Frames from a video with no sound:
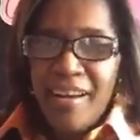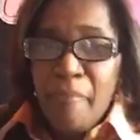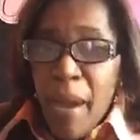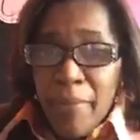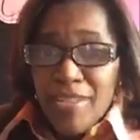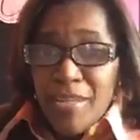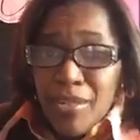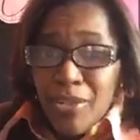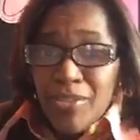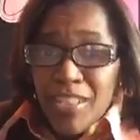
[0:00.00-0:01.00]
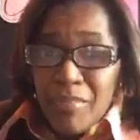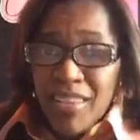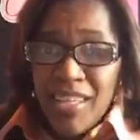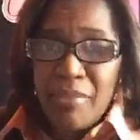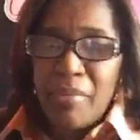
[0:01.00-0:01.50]
Papers and balloons is my
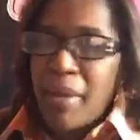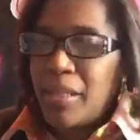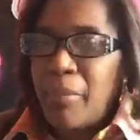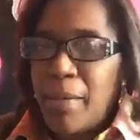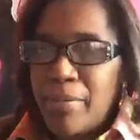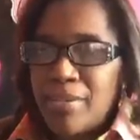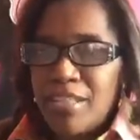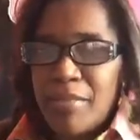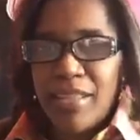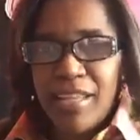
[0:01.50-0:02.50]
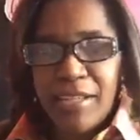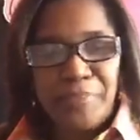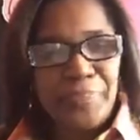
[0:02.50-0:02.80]
thing, but mainly papers is my thing.